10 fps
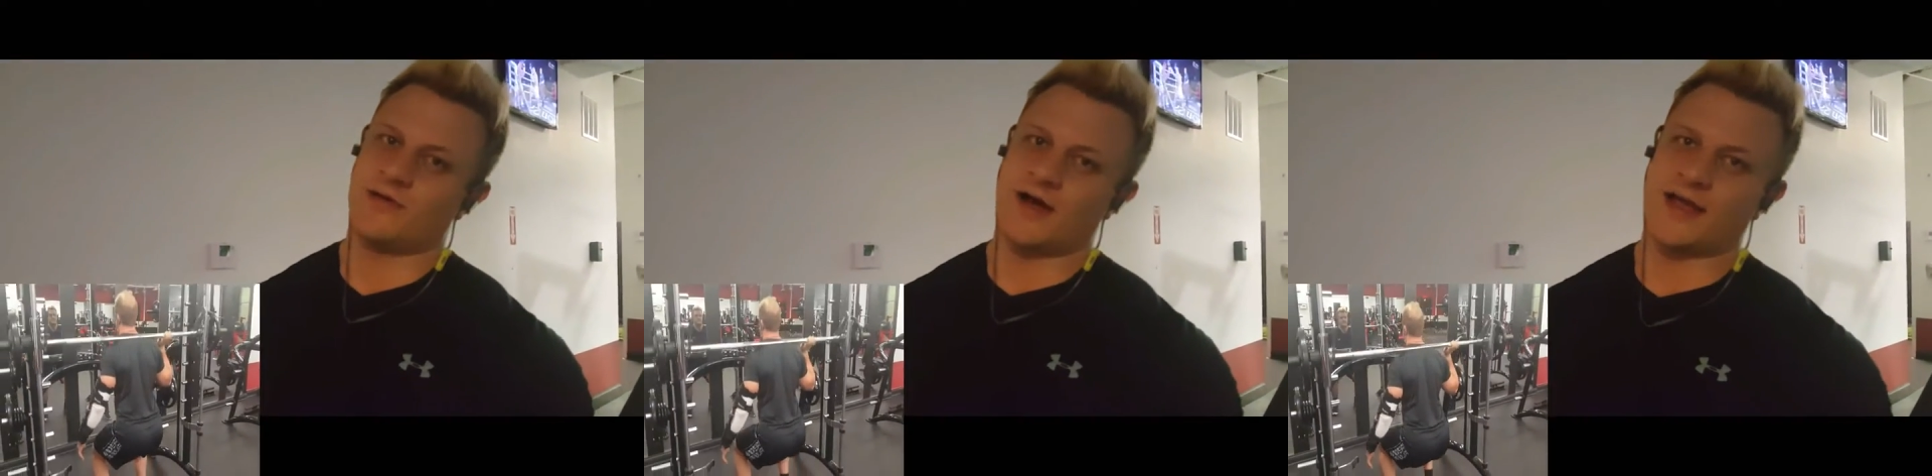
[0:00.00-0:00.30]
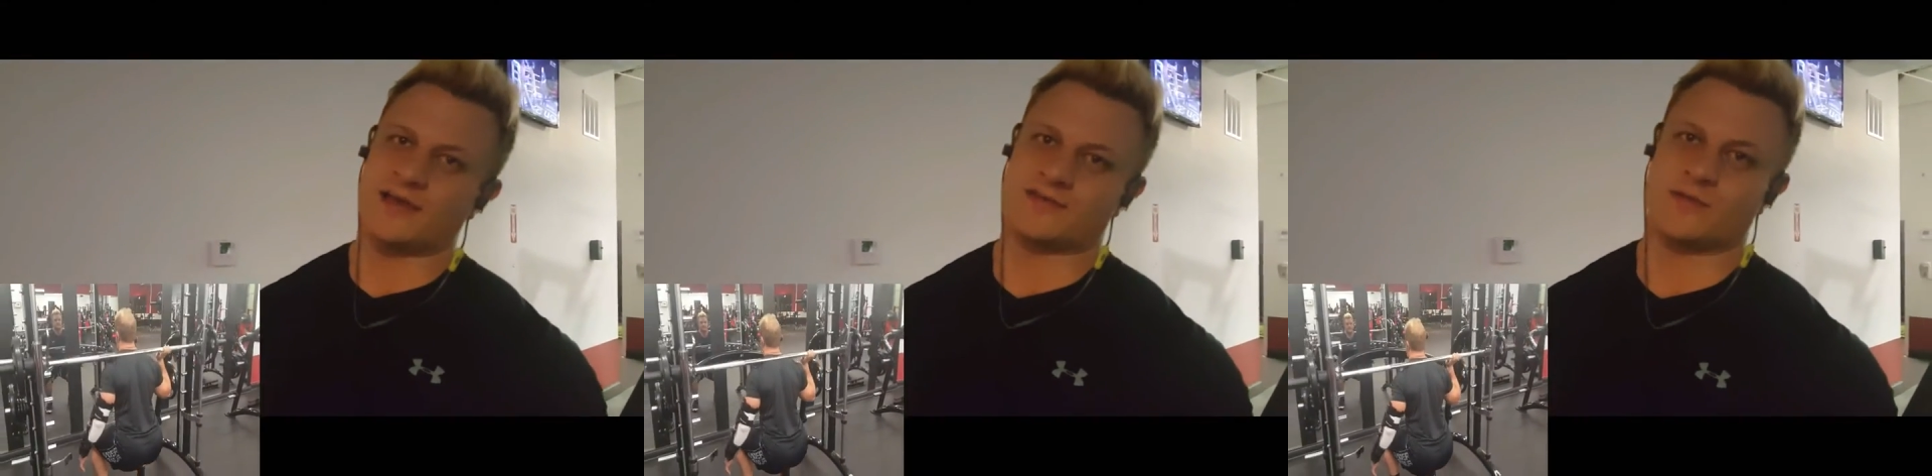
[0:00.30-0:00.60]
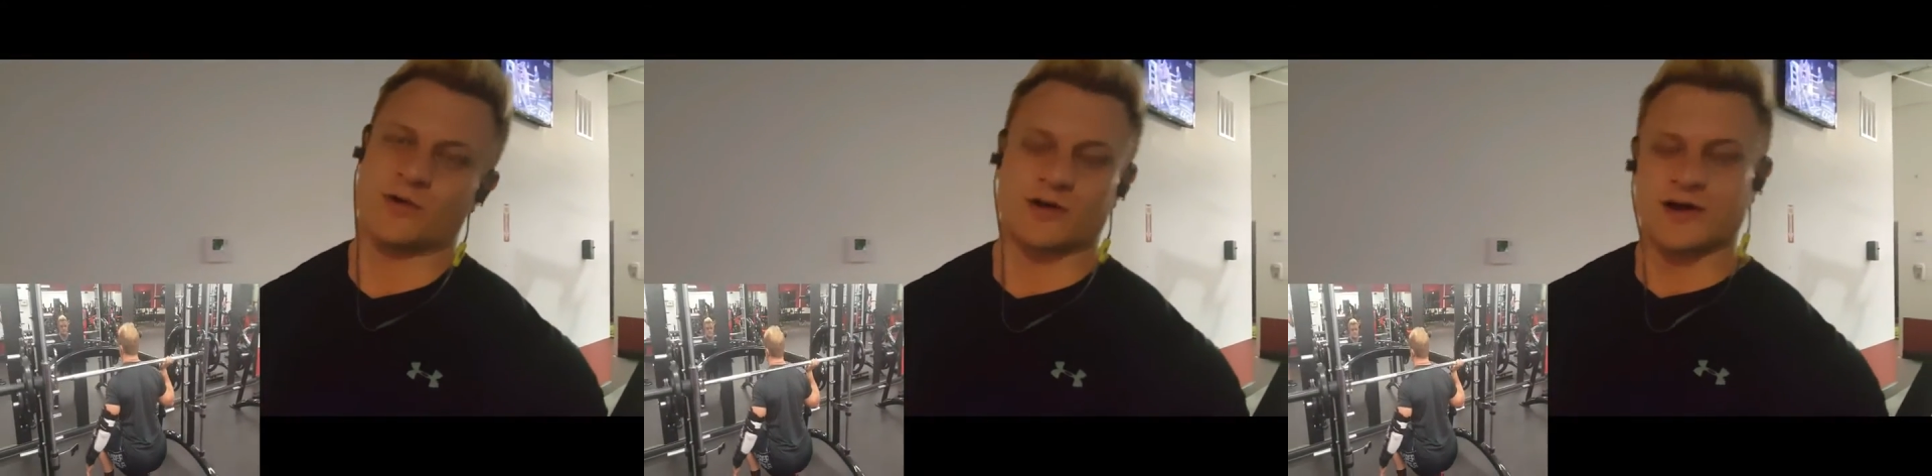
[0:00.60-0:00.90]
I guess, a
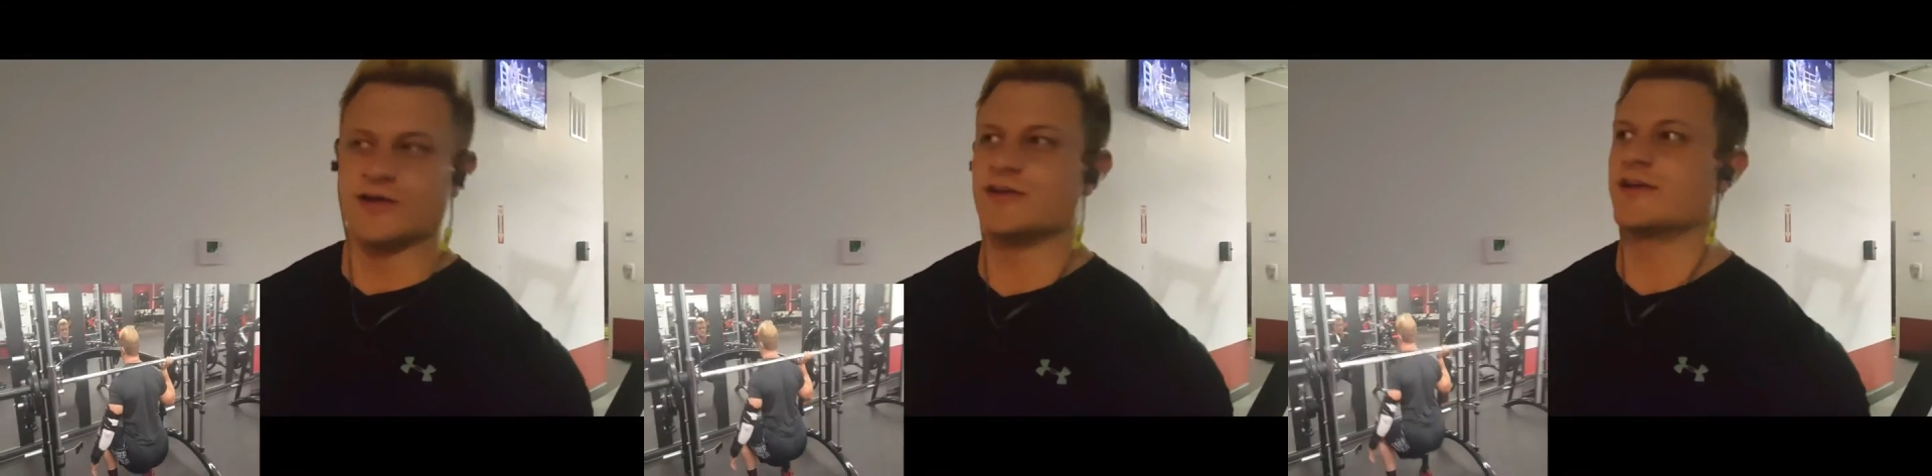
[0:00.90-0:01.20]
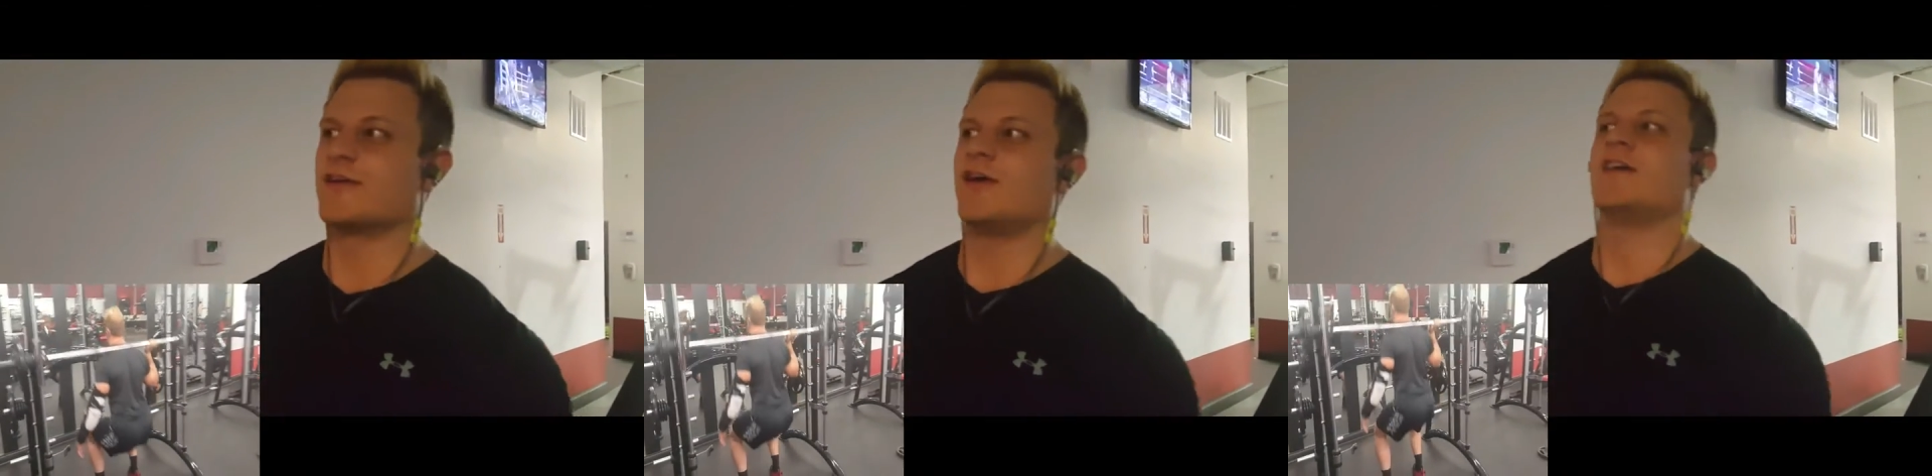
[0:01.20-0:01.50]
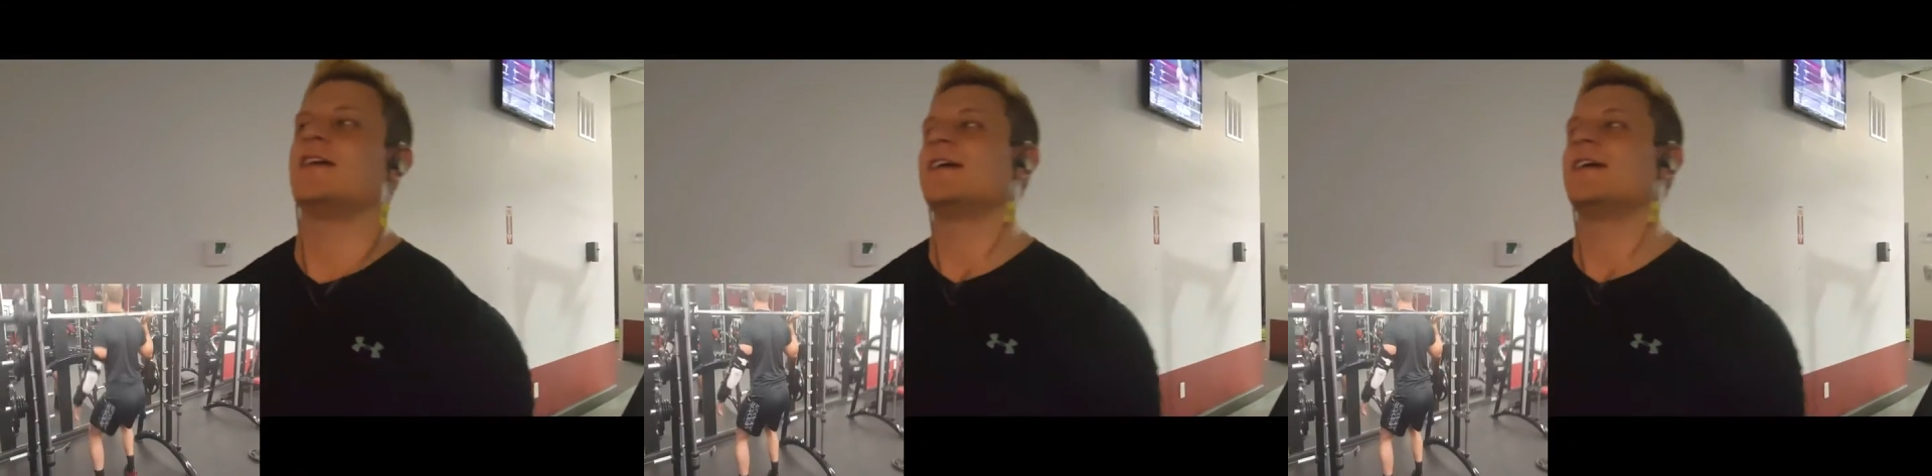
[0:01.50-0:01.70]
workout you could call it.